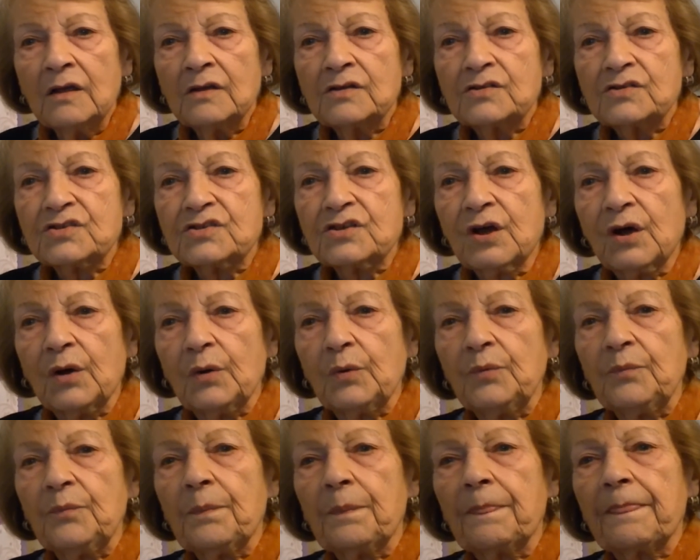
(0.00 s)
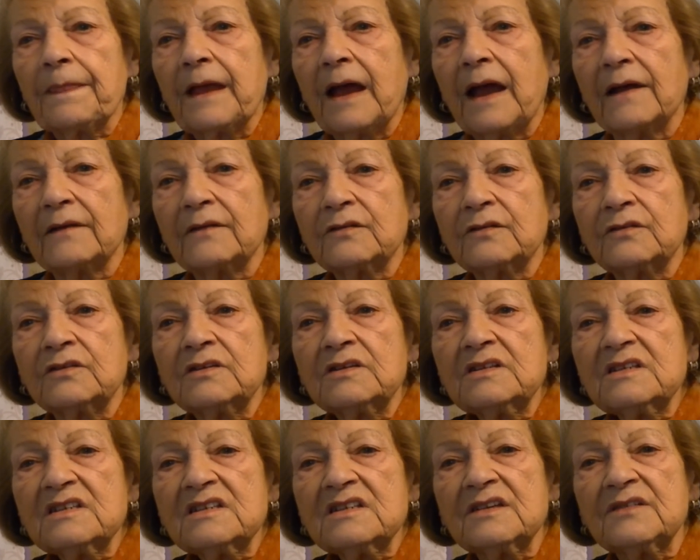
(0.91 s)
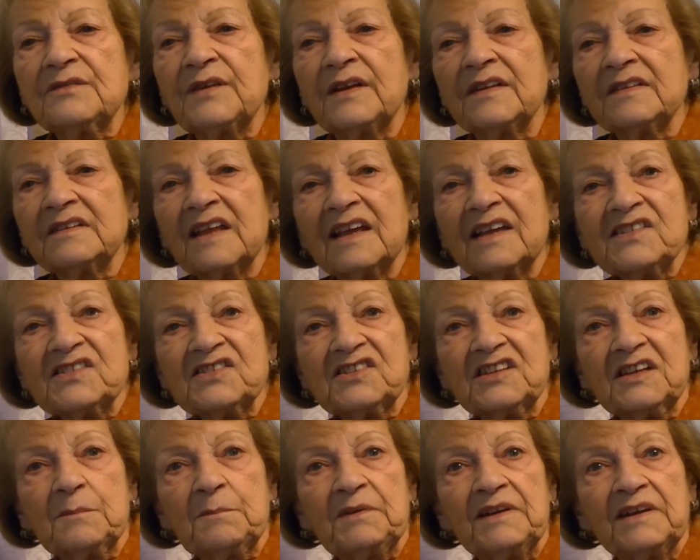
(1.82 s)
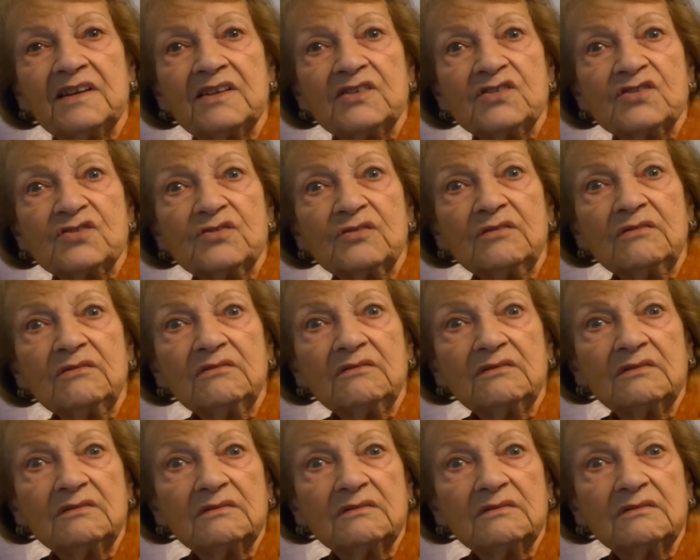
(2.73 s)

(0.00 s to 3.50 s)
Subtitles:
So I thought, this is a fantastic place to